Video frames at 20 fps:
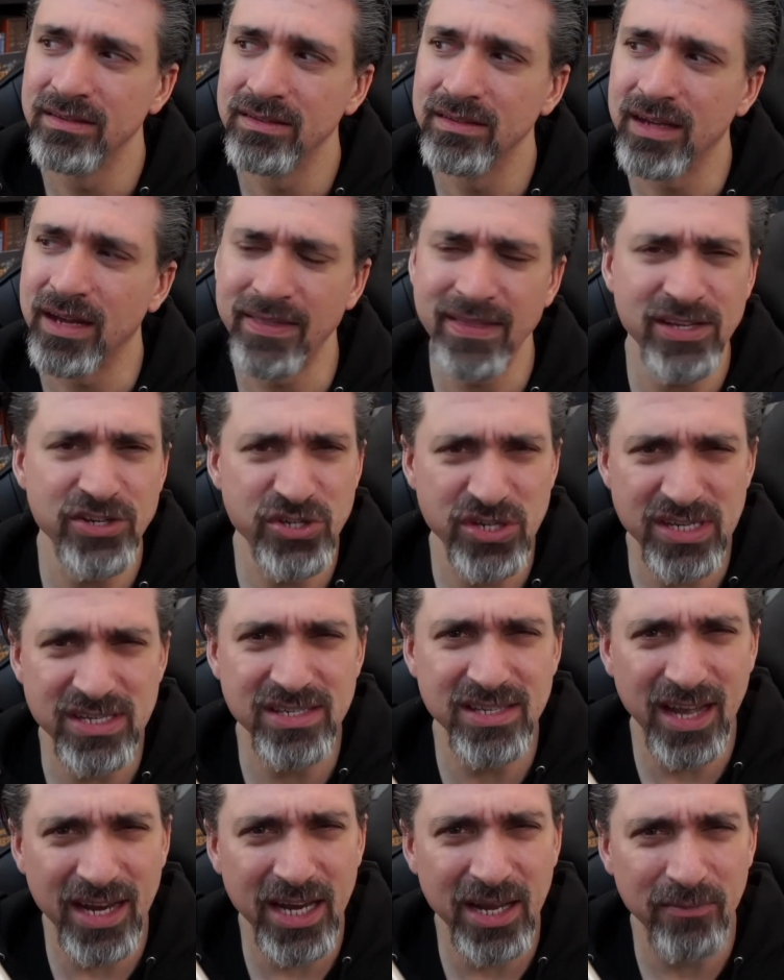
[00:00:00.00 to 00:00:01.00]
I think she
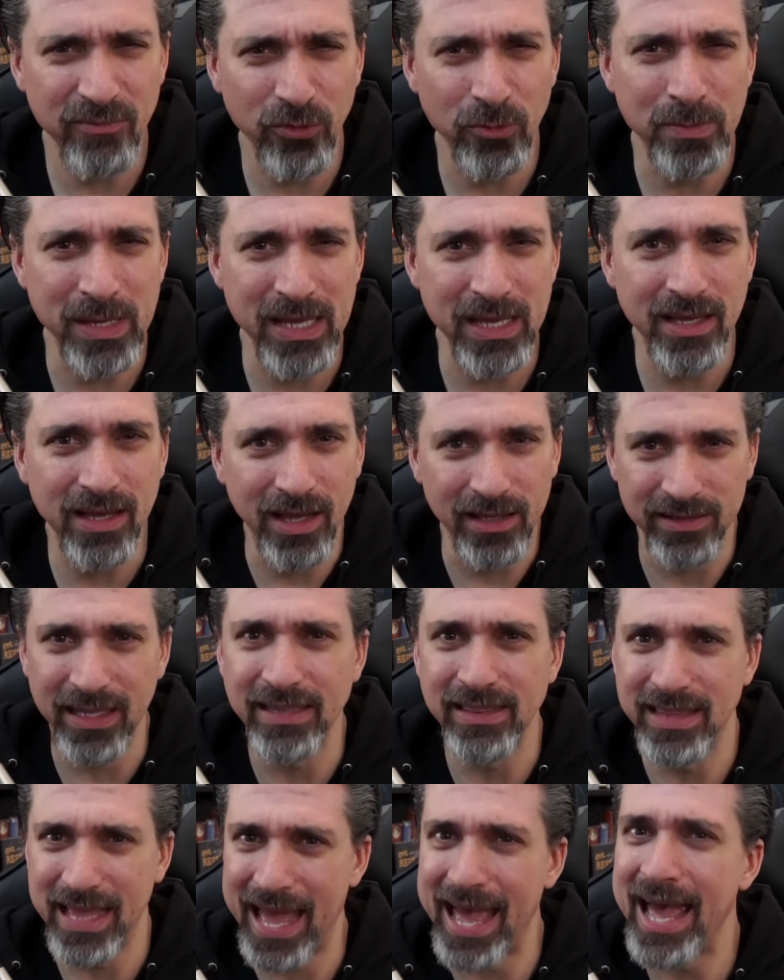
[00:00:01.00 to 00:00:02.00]
signed up for Peacock,
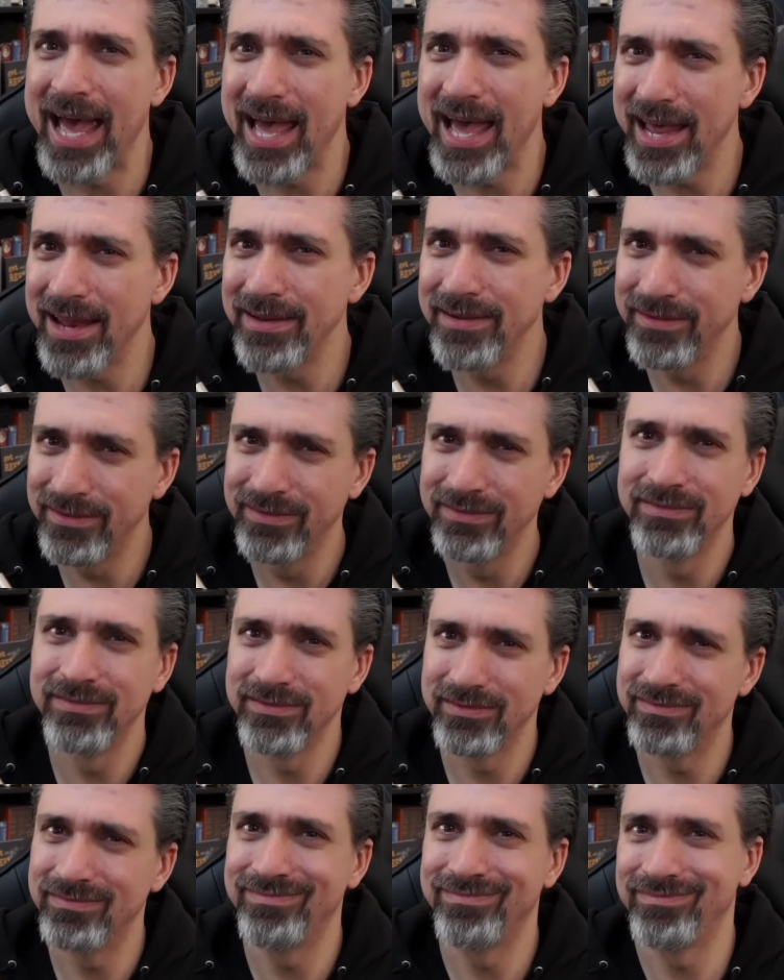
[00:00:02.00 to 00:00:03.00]
like the ad
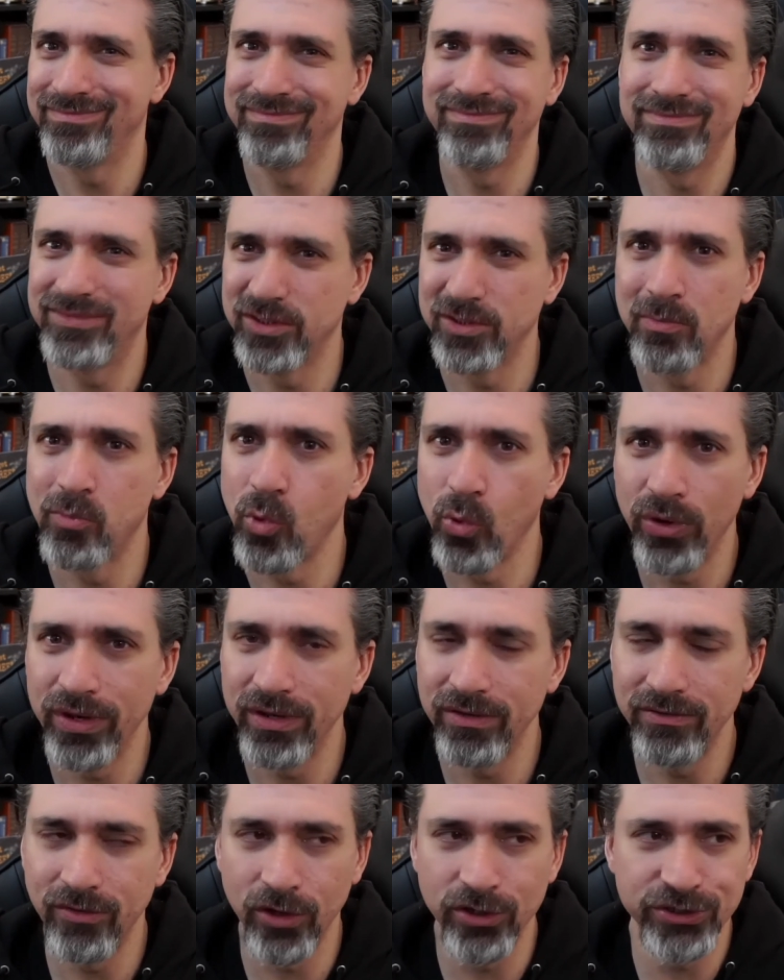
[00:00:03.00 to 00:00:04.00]

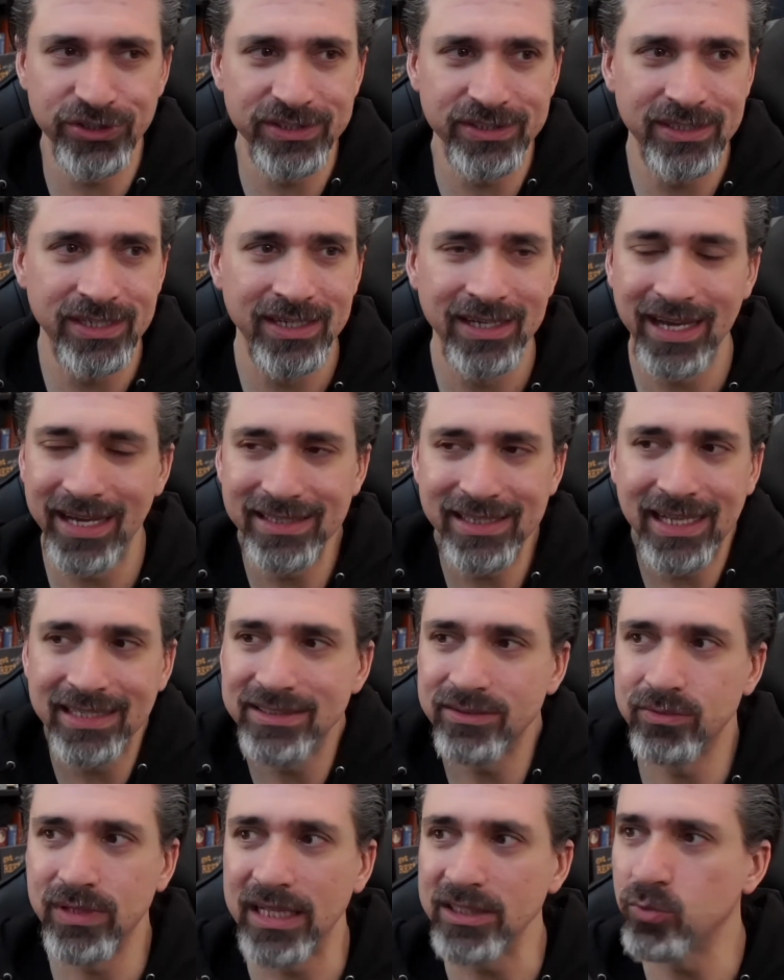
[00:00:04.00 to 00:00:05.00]
supported version. And
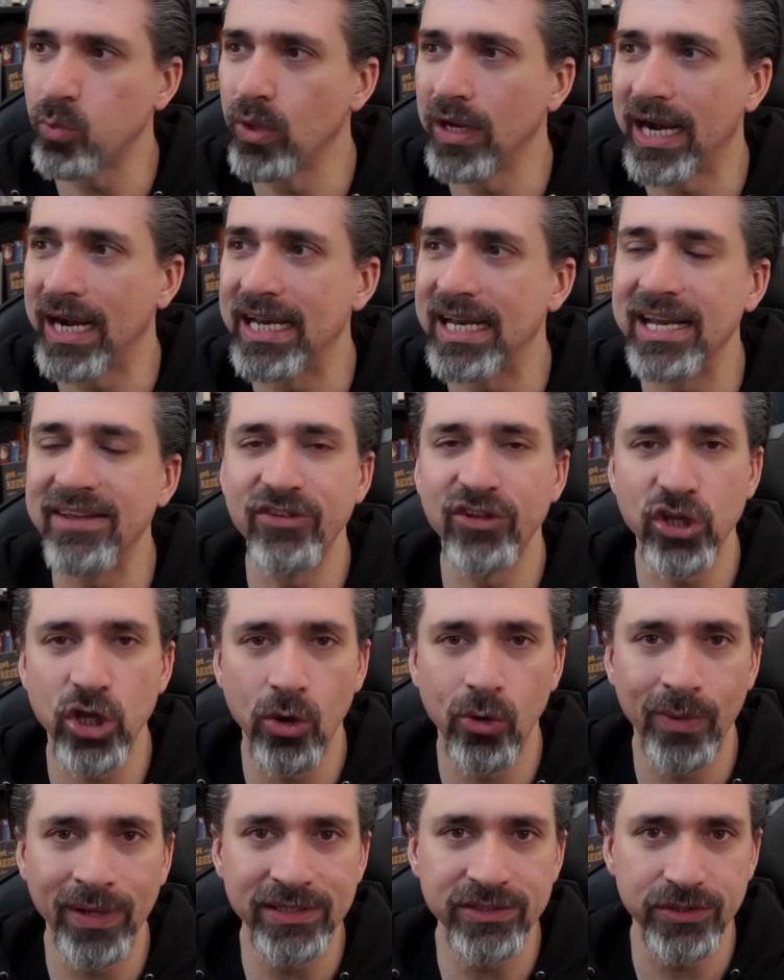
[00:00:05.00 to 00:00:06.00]
that's one I didn't even
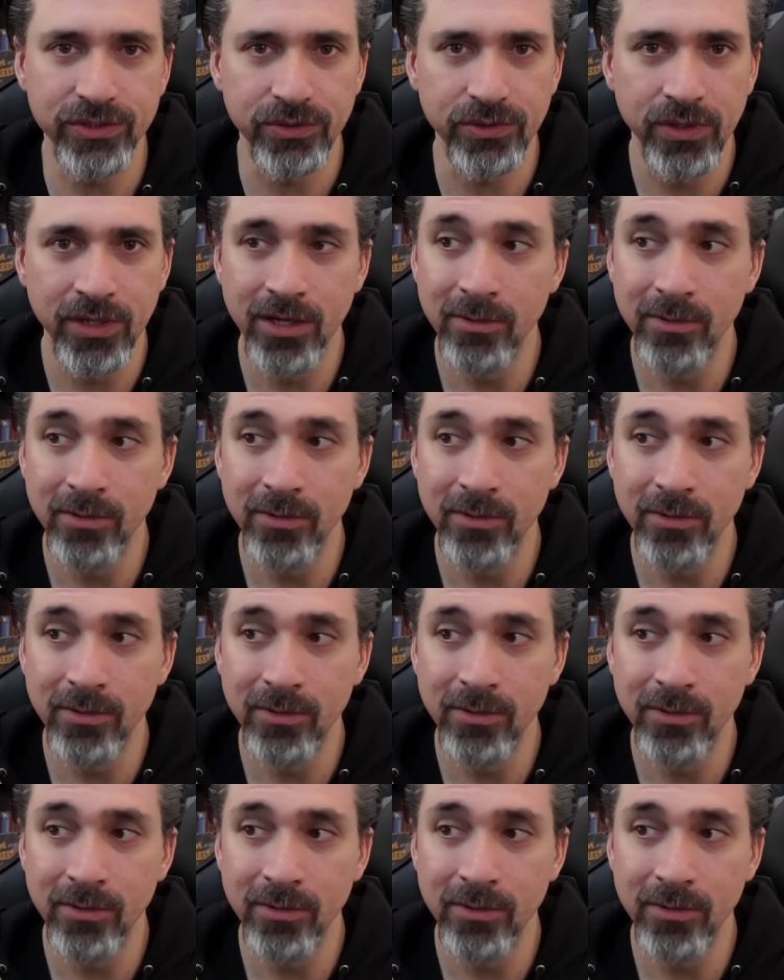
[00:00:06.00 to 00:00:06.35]
go into.